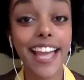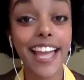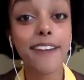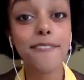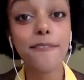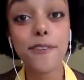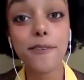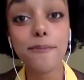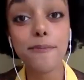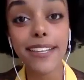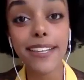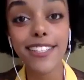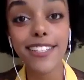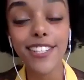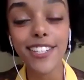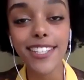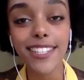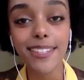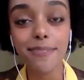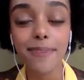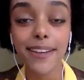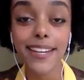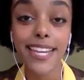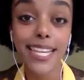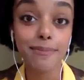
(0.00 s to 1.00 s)

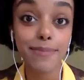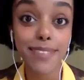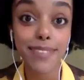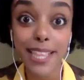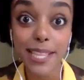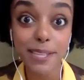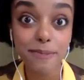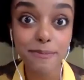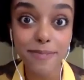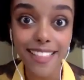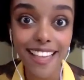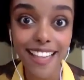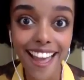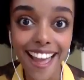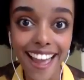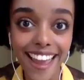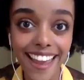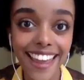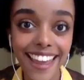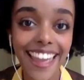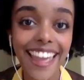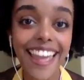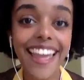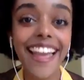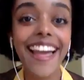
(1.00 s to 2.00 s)
aforementioned, my name's Helen
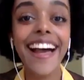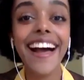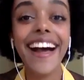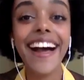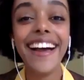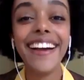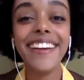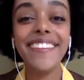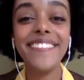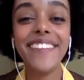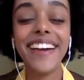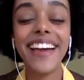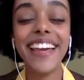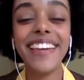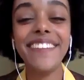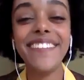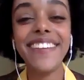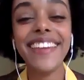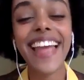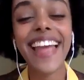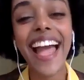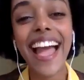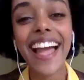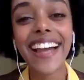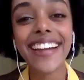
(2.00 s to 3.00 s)
Belay. I'm
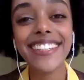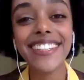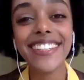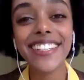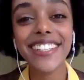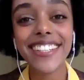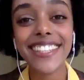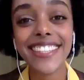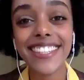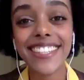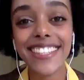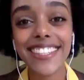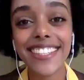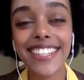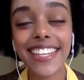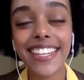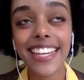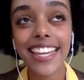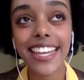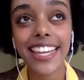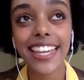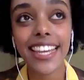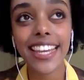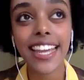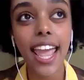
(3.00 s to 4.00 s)
an actor in the
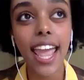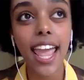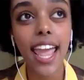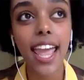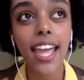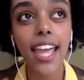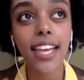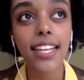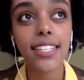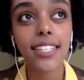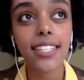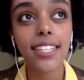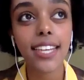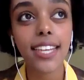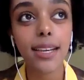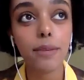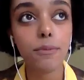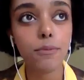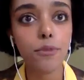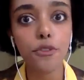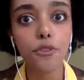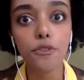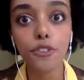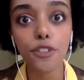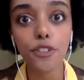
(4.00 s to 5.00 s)
city and
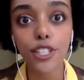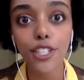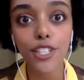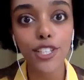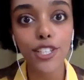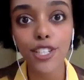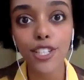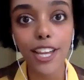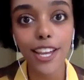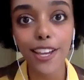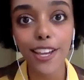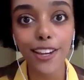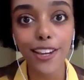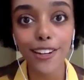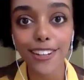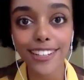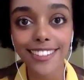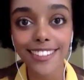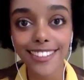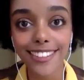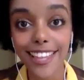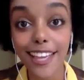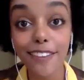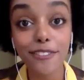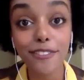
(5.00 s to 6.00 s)
mover and shaker
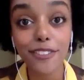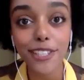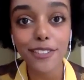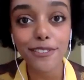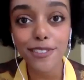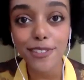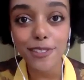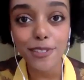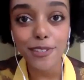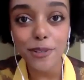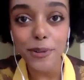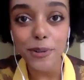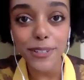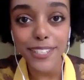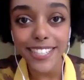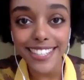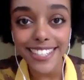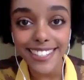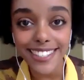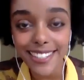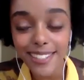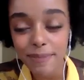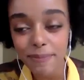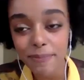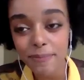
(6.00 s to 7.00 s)
and lover of
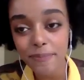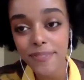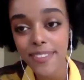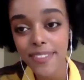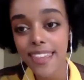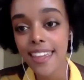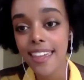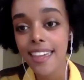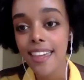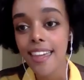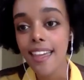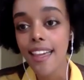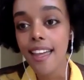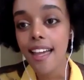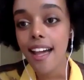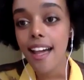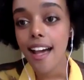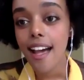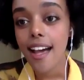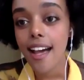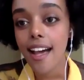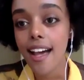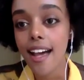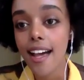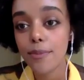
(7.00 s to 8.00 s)
stories.
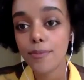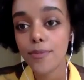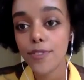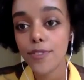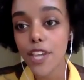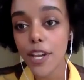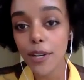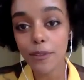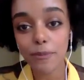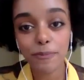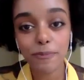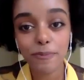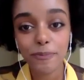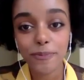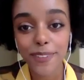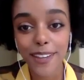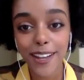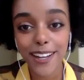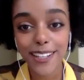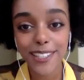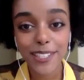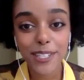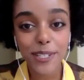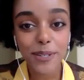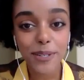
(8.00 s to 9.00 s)
So
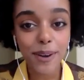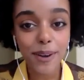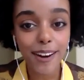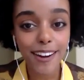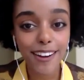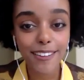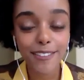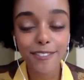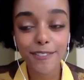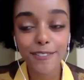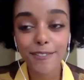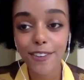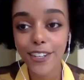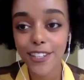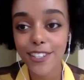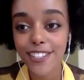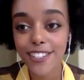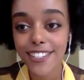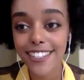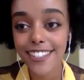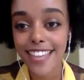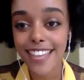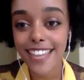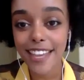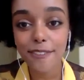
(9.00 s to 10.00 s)
on to our
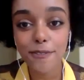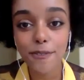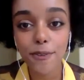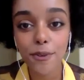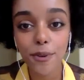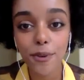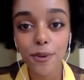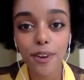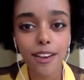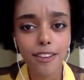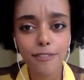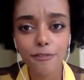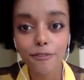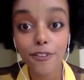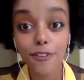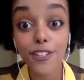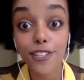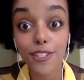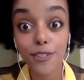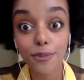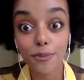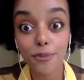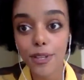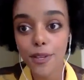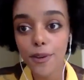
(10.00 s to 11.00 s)
first set of
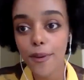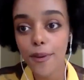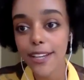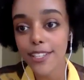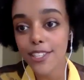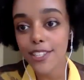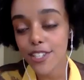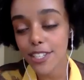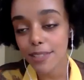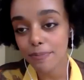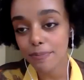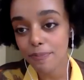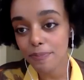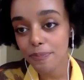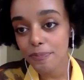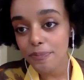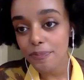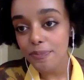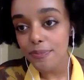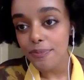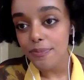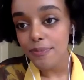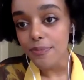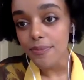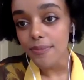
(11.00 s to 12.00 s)
first real question.
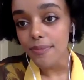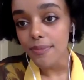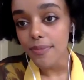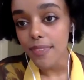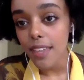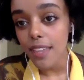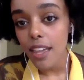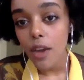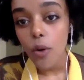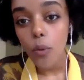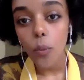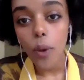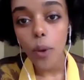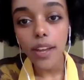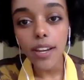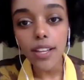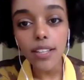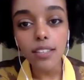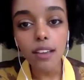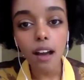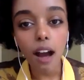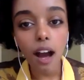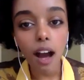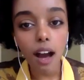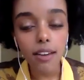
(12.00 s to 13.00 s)
What
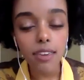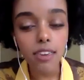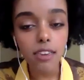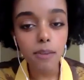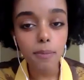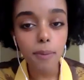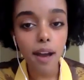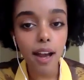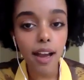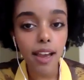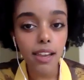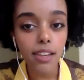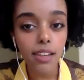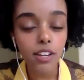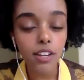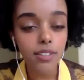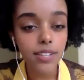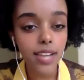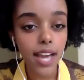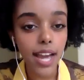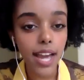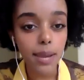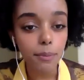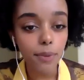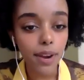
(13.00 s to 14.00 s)
is occupying your
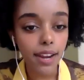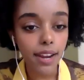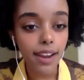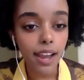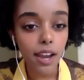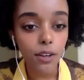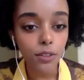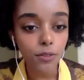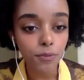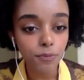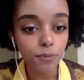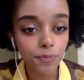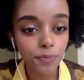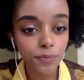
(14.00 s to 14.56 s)
time right now?